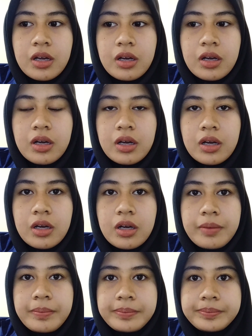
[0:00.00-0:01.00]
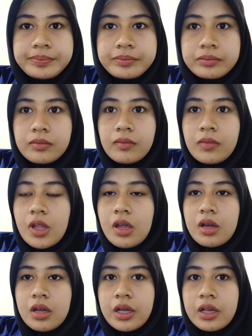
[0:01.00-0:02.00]
And
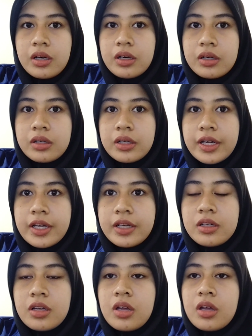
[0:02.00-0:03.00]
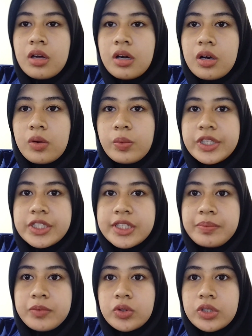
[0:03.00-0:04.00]
then we
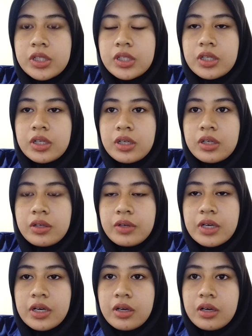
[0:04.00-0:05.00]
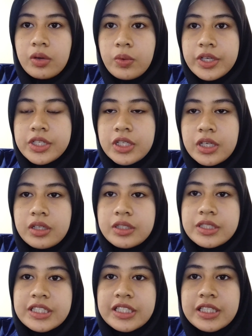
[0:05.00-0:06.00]
jump to the
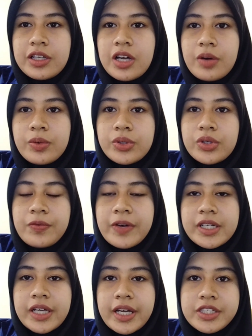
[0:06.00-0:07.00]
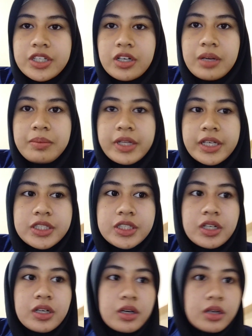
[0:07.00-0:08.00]
question G. How do you find the HRM
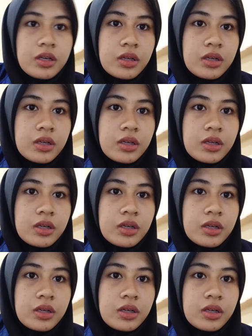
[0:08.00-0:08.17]
lecture?